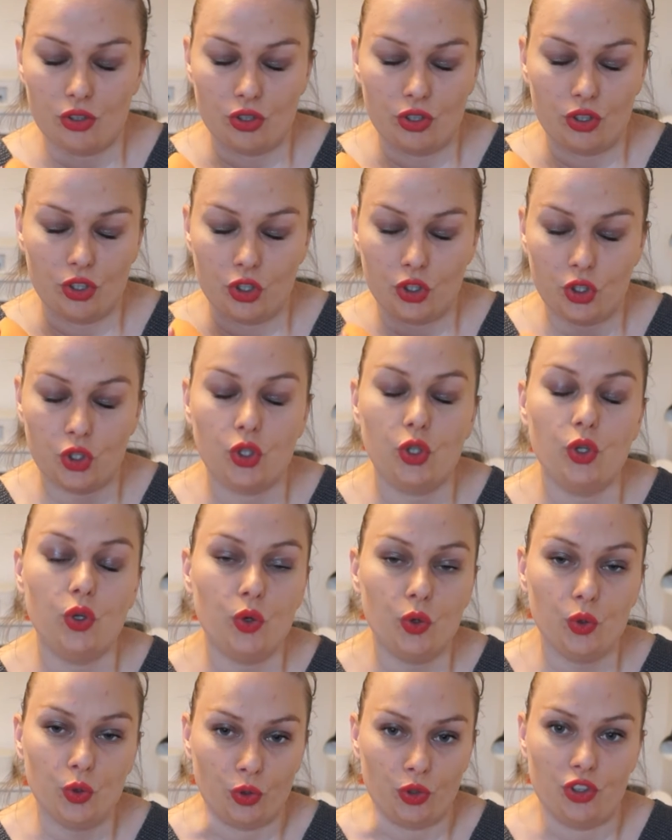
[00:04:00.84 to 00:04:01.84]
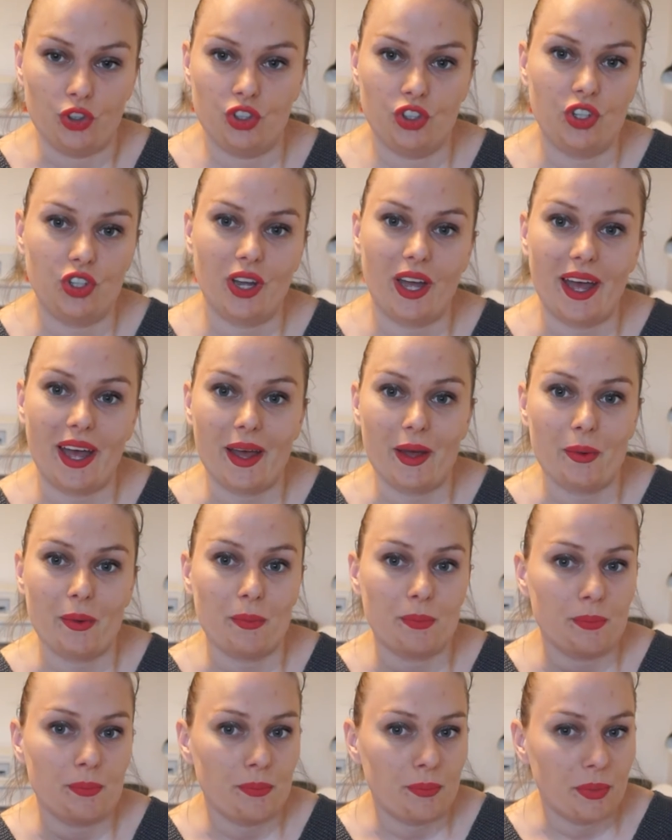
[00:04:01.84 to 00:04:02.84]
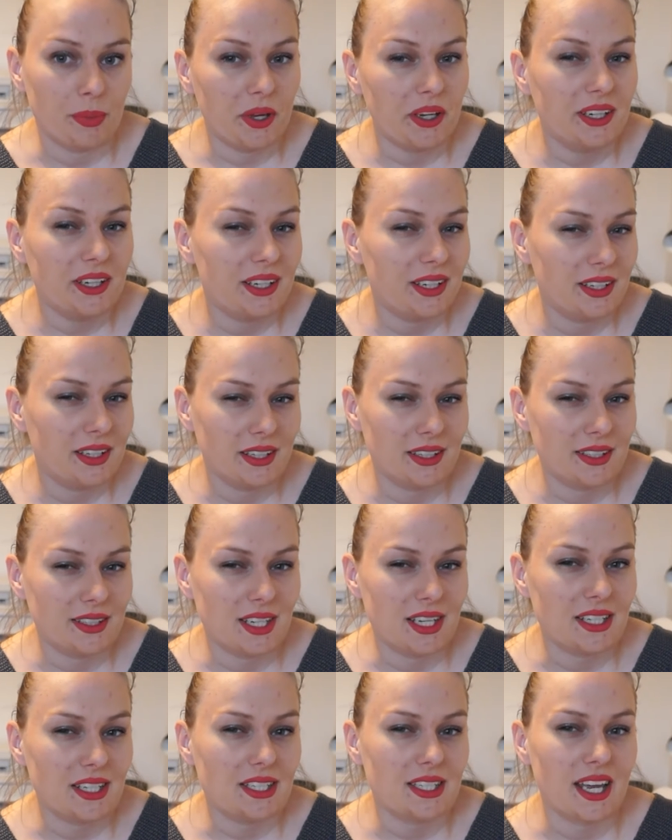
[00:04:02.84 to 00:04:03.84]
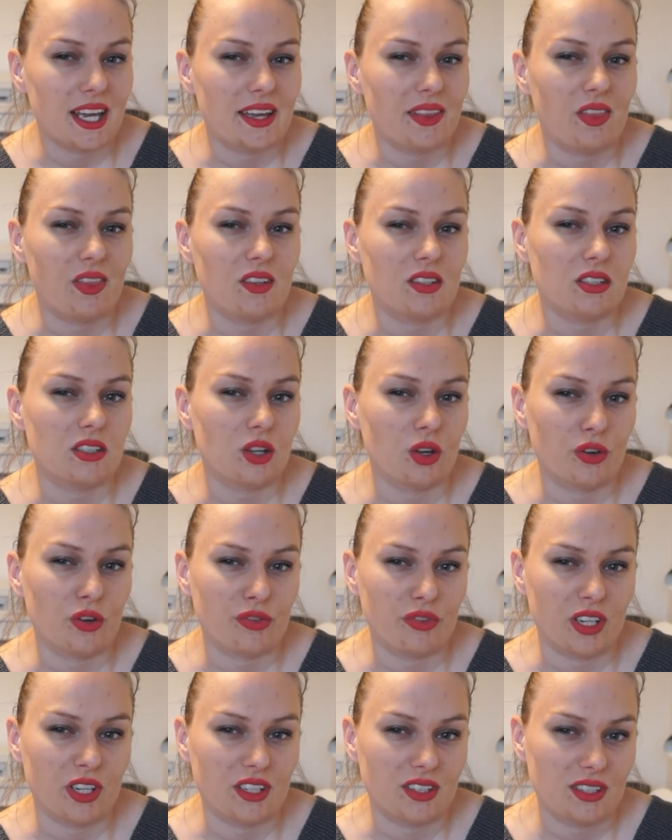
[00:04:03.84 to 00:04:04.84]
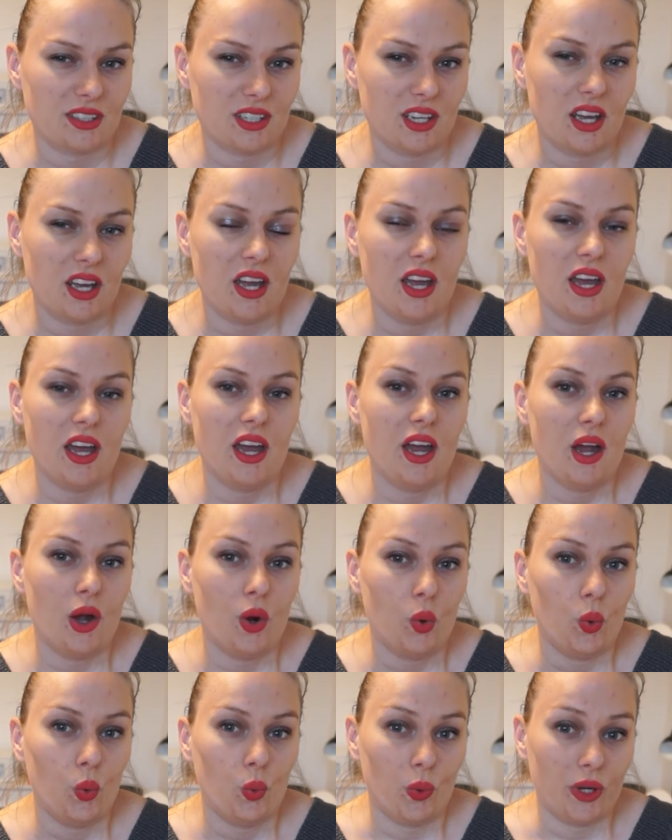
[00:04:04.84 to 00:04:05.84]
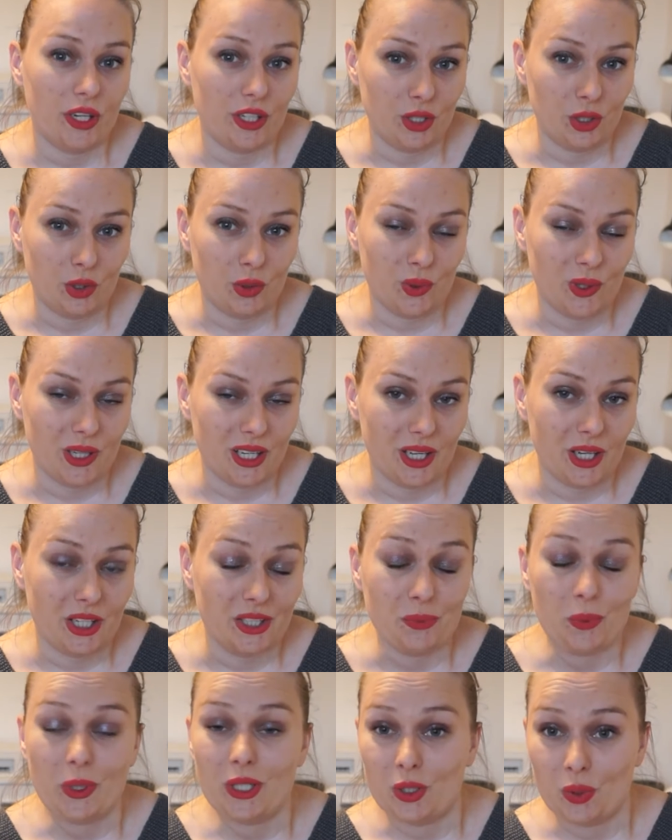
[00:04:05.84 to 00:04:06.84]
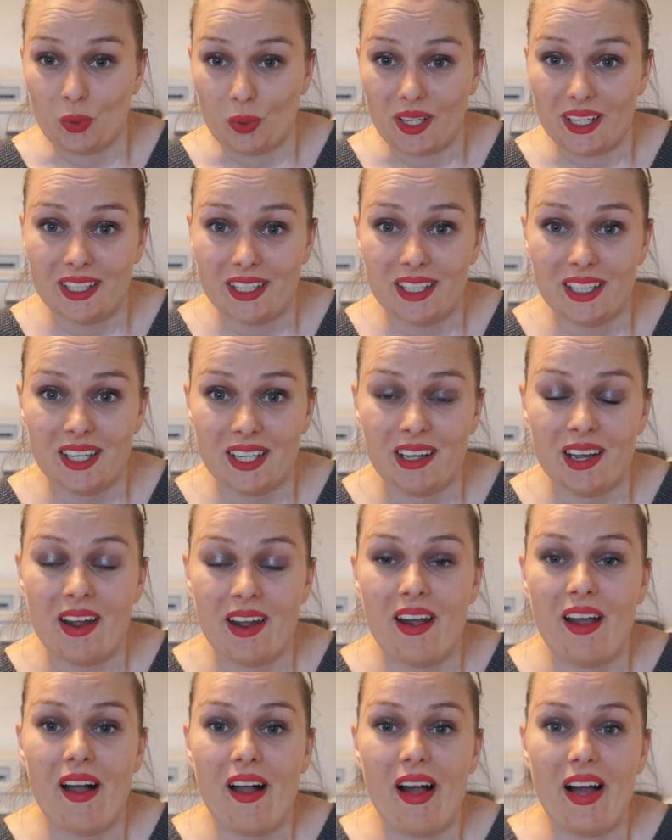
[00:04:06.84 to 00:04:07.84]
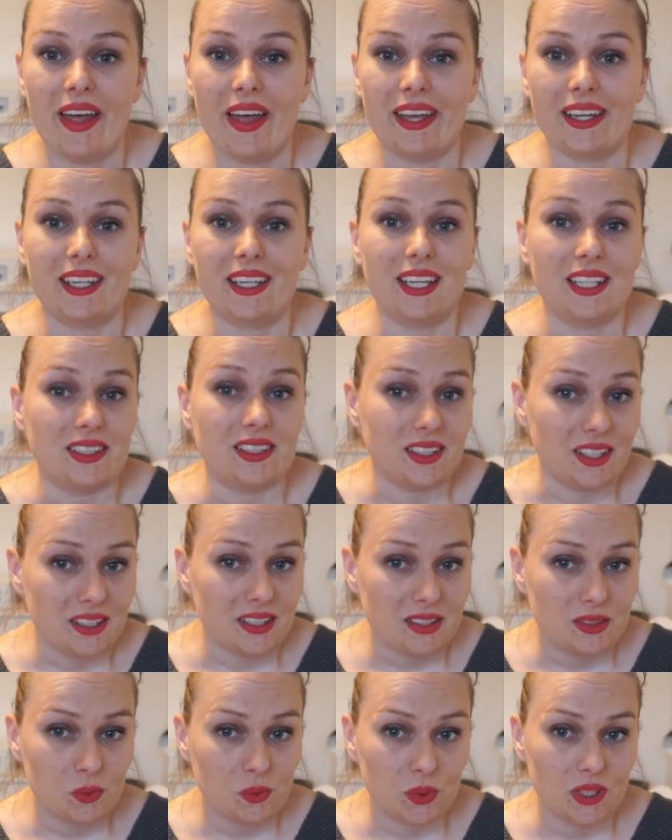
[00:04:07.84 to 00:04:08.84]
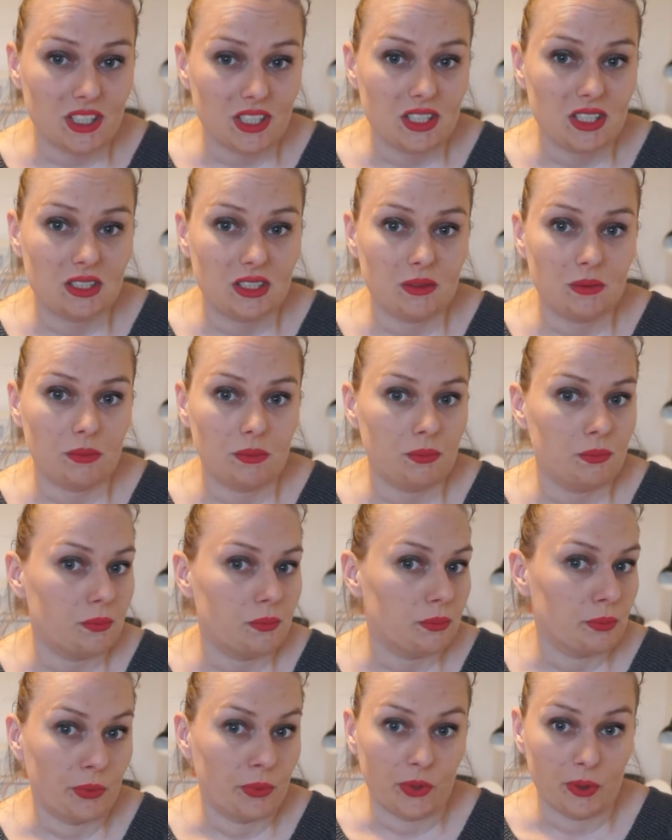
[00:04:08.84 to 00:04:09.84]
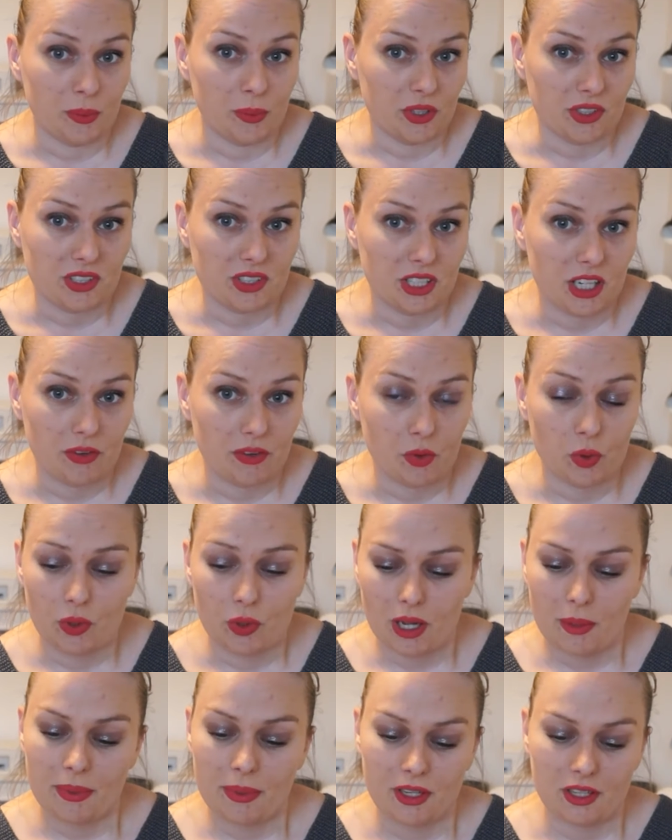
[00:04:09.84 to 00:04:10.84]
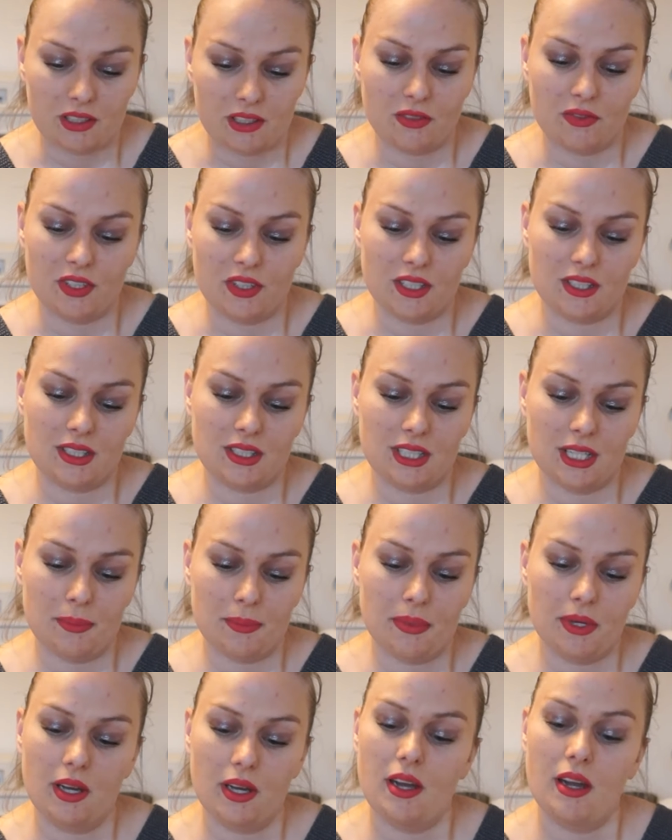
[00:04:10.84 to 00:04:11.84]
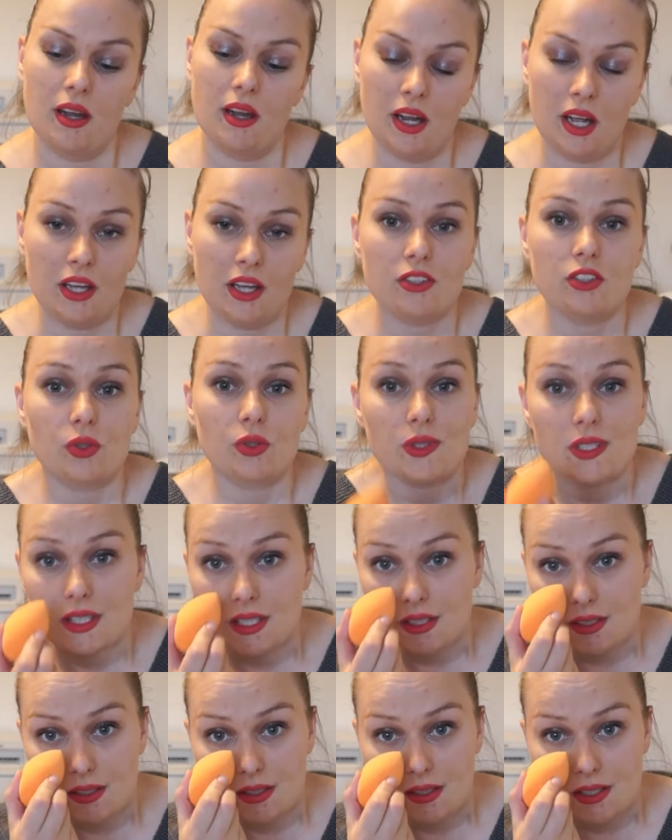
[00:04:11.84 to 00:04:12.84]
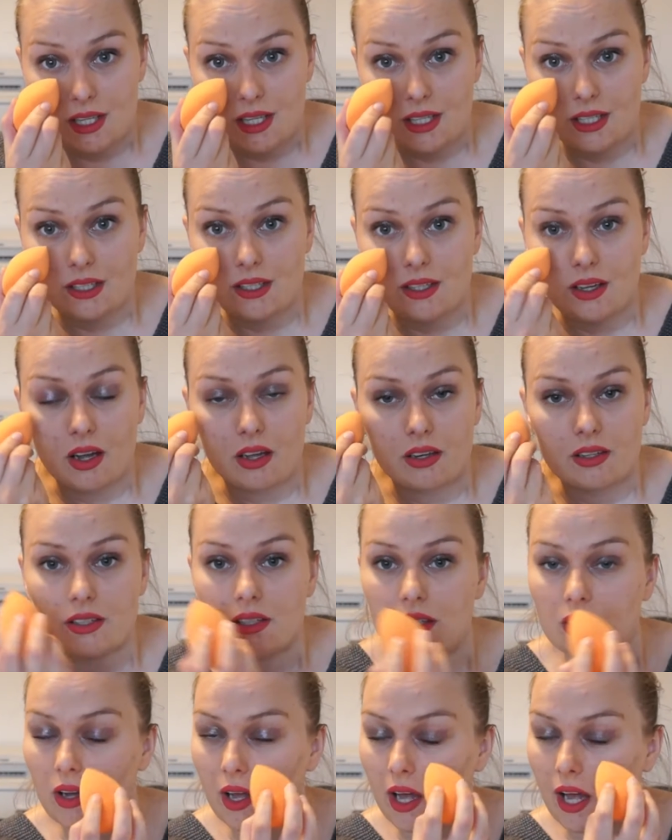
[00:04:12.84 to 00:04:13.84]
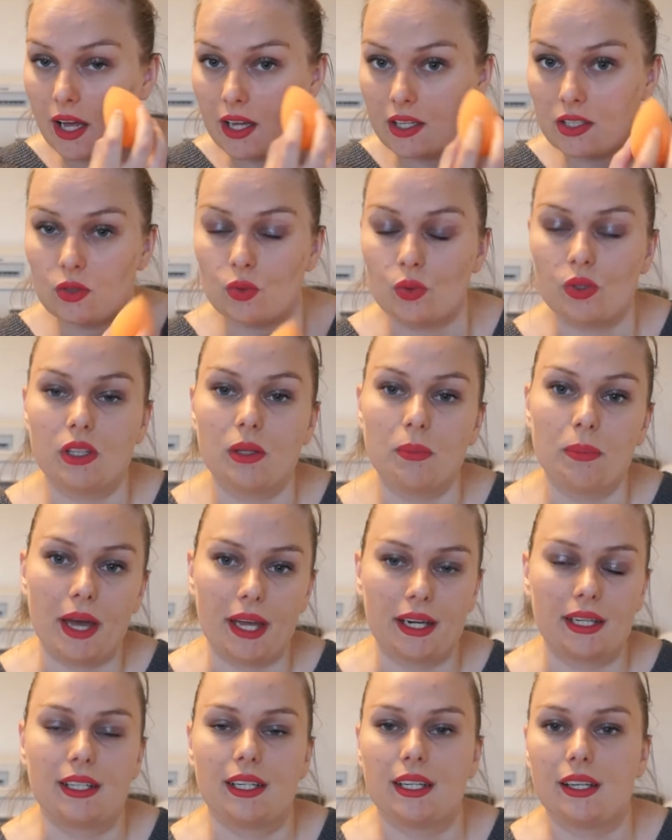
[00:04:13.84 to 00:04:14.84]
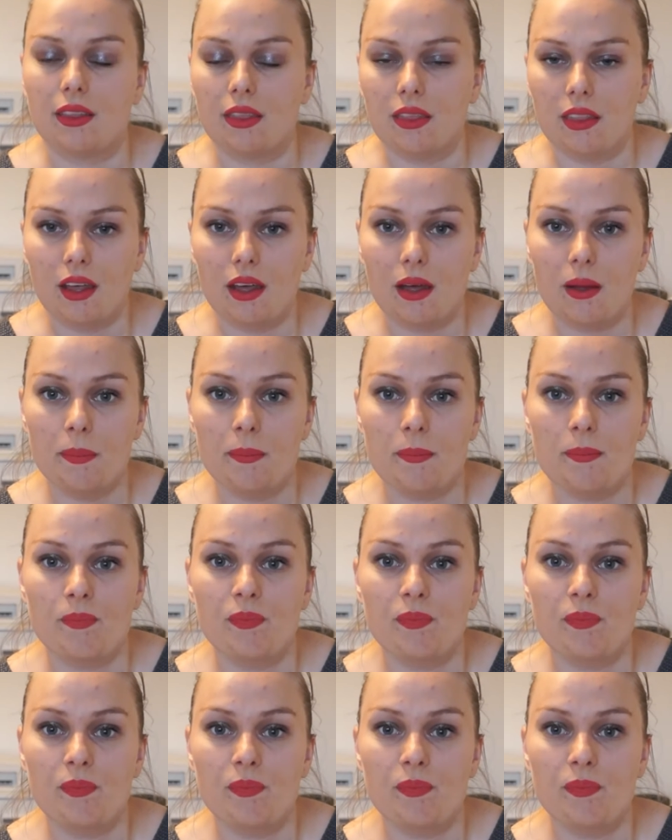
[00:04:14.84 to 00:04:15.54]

huge, but contains like the softness when you uh, when you wet it. And it does reach pretty much everywhere because of this tip. So it's easy to get it under your eyes, really pat it in there.